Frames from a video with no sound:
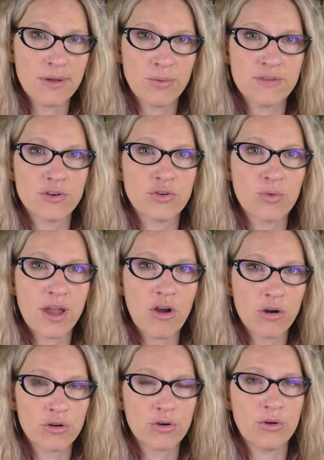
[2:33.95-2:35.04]
and we have a great
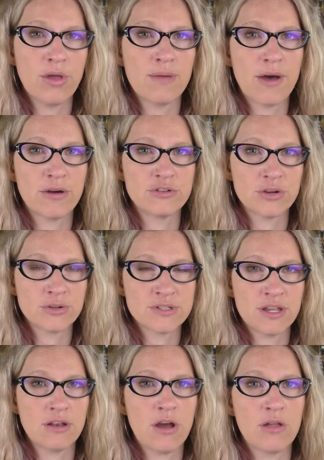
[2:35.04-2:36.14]
article about
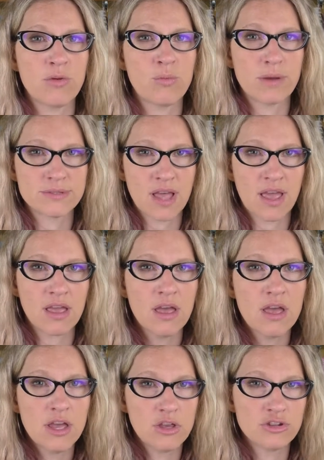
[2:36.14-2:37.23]
dosing on the website.
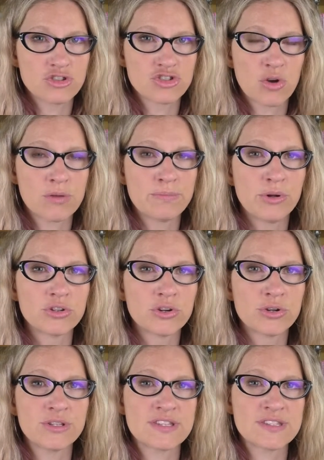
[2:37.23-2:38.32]
You can just go to
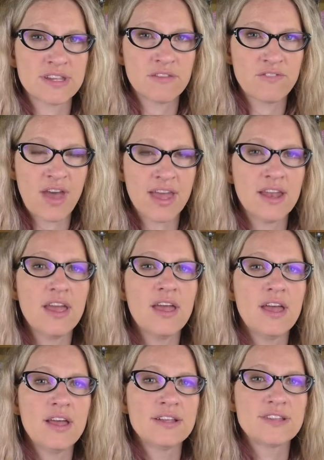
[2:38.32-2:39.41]

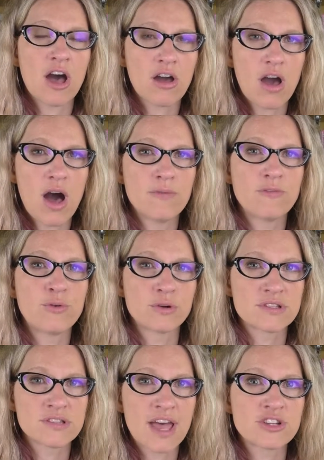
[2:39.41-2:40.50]

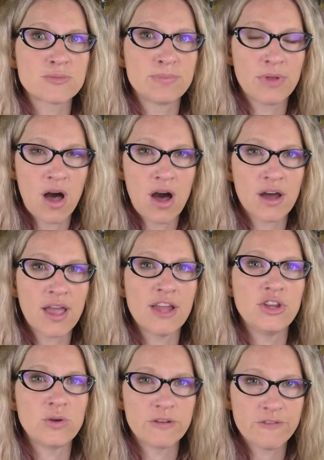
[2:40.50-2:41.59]
boulderholisticvet.com/blog and
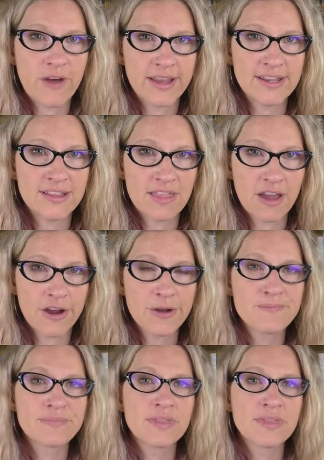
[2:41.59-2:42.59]
you can find it there,